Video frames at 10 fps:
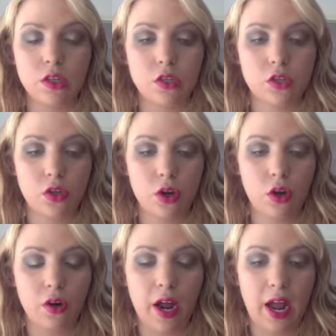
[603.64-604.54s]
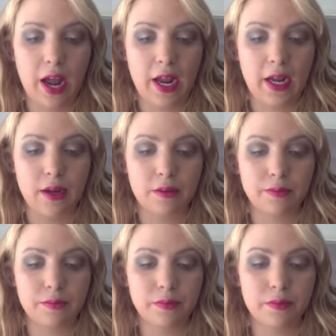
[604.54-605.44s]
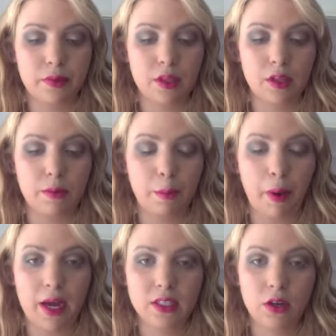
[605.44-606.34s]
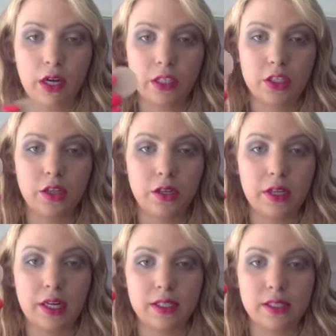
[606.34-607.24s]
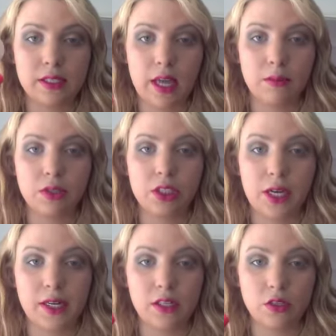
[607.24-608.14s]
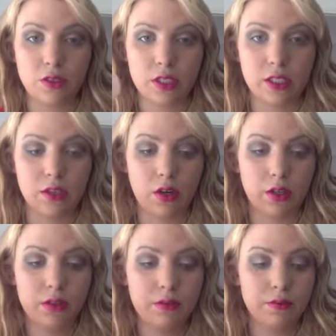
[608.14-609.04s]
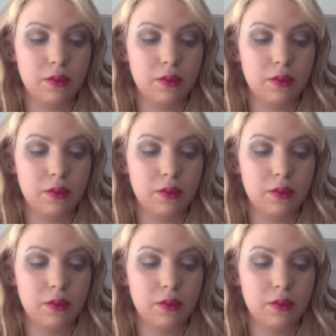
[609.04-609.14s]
So a matte eyeshadow that is the same shade as your skin tone,